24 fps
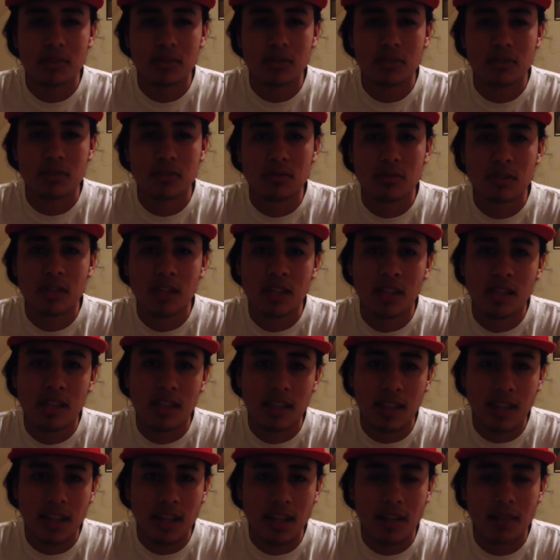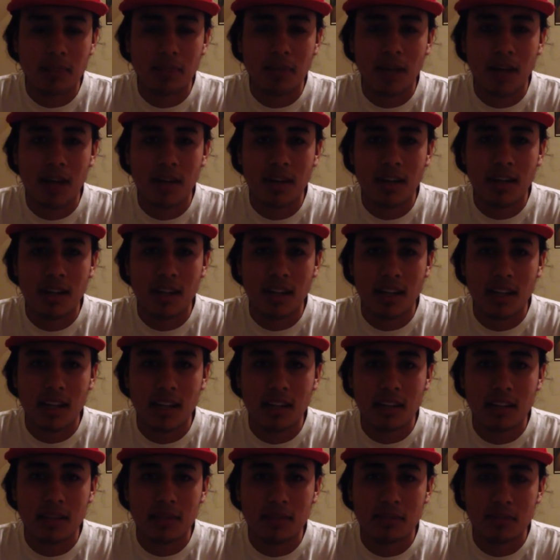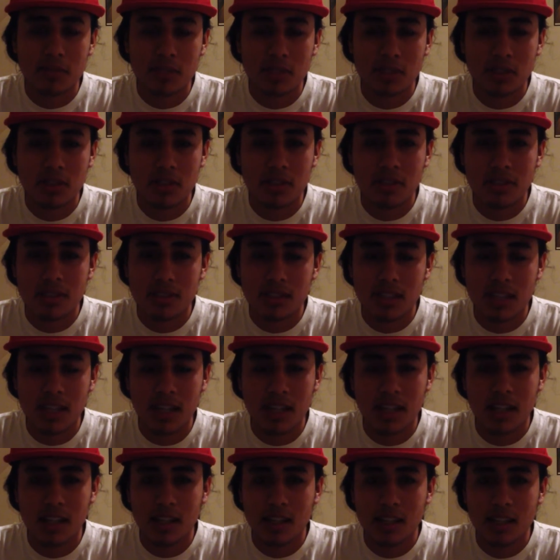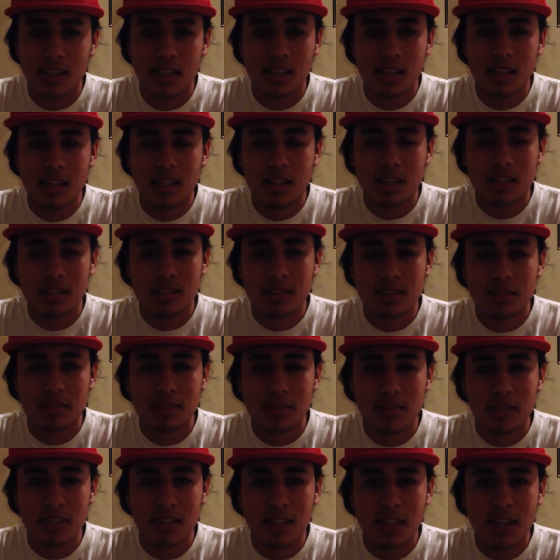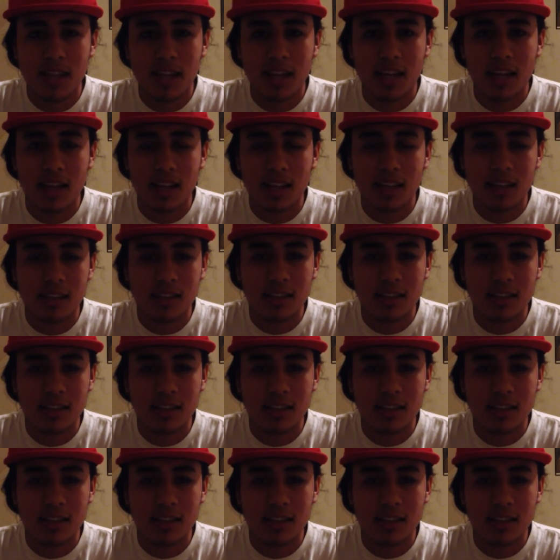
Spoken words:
to think about it, and you know, it's not something that